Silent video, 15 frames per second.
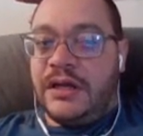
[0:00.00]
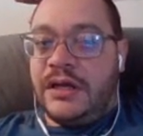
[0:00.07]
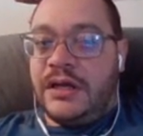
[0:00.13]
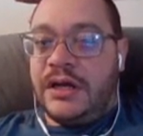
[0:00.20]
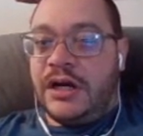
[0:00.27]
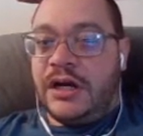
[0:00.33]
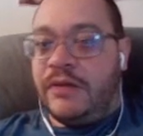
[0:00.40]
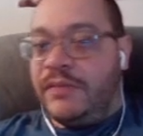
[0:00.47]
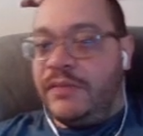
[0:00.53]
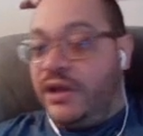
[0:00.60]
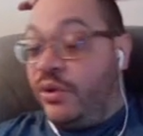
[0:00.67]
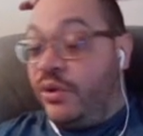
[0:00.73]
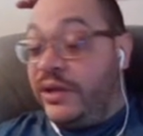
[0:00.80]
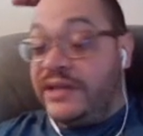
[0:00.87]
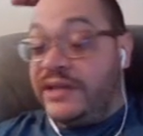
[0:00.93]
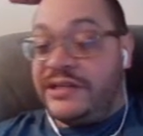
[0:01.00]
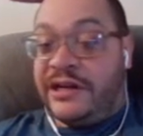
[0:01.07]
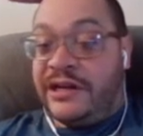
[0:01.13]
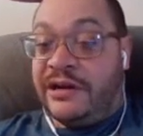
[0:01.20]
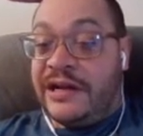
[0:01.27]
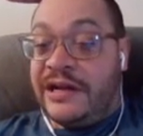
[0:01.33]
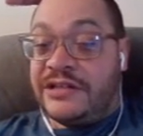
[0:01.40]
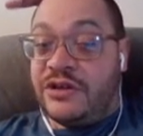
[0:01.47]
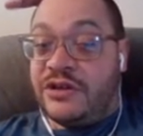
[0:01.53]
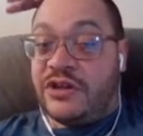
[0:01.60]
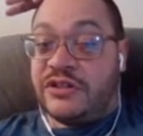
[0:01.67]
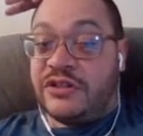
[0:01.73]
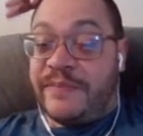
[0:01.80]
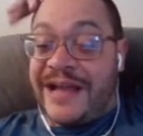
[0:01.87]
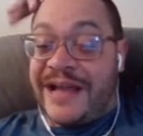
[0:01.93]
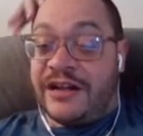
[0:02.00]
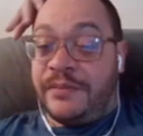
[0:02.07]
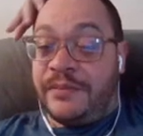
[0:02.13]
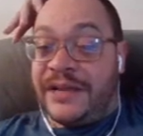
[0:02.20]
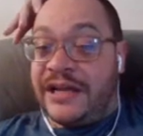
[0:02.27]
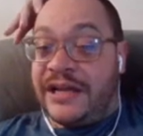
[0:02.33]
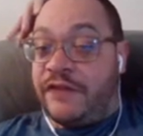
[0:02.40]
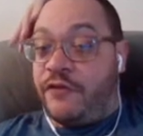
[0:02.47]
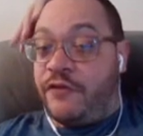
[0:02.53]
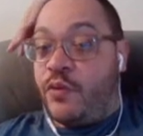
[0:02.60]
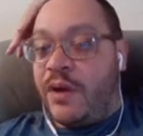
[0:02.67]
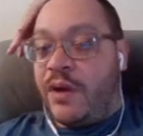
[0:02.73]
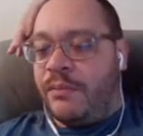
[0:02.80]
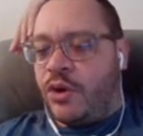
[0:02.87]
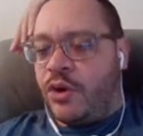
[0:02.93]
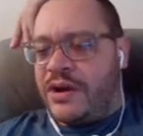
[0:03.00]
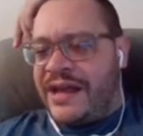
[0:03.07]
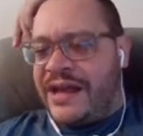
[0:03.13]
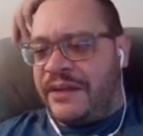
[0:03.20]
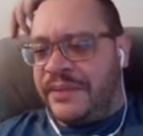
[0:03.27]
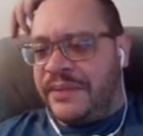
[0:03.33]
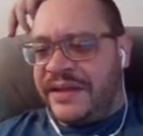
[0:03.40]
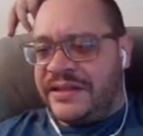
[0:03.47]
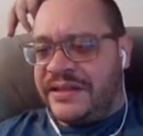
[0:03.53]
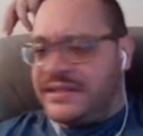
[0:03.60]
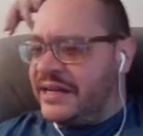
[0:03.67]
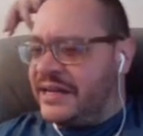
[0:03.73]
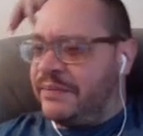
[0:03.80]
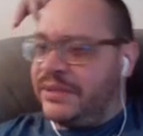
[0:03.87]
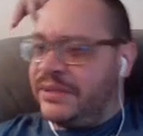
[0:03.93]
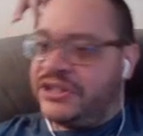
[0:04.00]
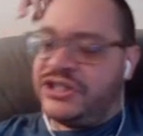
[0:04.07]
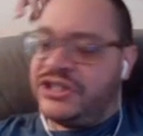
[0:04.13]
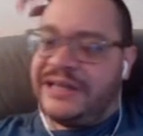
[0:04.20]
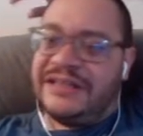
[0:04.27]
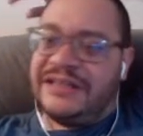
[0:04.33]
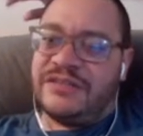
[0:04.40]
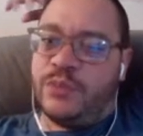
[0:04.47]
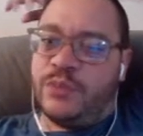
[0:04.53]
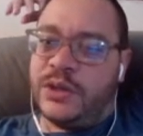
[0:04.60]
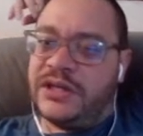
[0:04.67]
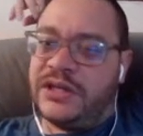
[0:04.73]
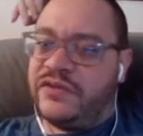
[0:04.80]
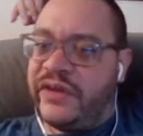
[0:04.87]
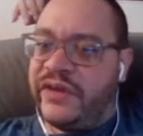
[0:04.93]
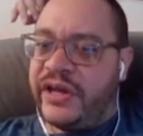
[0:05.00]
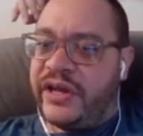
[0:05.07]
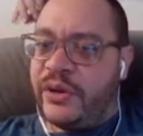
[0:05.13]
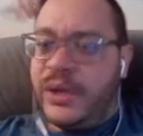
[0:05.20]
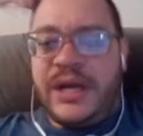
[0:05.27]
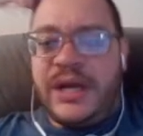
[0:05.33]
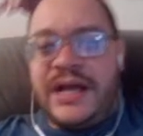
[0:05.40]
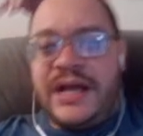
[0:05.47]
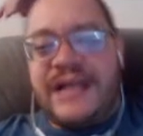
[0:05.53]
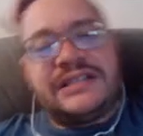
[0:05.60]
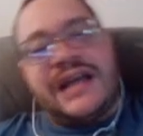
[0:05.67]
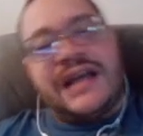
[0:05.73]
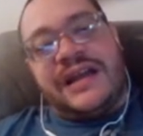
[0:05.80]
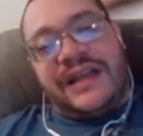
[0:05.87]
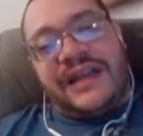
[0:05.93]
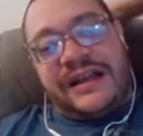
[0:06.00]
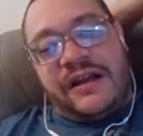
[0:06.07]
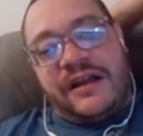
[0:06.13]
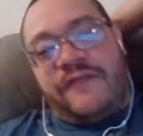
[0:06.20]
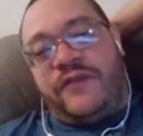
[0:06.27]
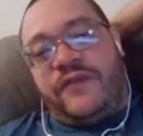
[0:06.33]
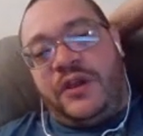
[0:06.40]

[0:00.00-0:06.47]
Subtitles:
Loki is here as an awesome backup plan. If you want more on how to play this deck, please check this morning's video. It's got a full